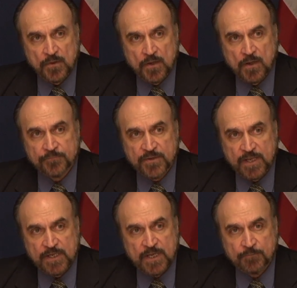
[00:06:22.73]

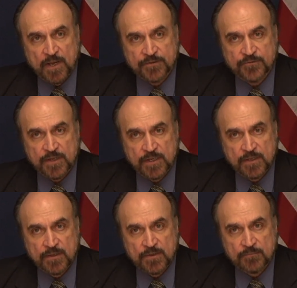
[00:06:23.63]
updated MIT